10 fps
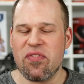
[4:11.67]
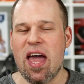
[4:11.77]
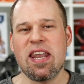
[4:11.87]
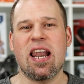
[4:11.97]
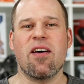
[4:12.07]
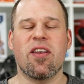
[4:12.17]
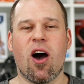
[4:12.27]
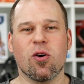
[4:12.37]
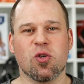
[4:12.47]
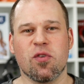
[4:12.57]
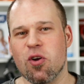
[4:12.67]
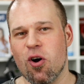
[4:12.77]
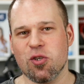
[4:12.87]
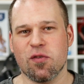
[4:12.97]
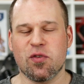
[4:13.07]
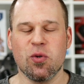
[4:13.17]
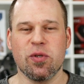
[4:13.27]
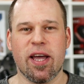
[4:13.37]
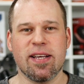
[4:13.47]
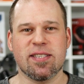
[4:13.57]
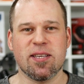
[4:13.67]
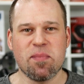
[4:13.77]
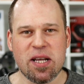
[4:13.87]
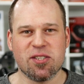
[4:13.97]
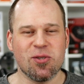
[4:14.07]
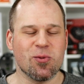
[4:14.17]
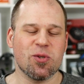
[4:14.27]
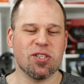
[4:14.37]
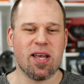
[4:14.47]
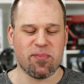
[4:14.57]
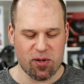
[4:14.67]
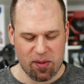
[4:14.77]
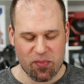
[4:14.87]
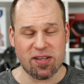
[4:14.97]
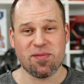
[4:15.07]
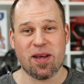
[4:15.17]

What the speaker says: 10-11 hours over the course of 2 days in mixed use, which is absolutely impressive.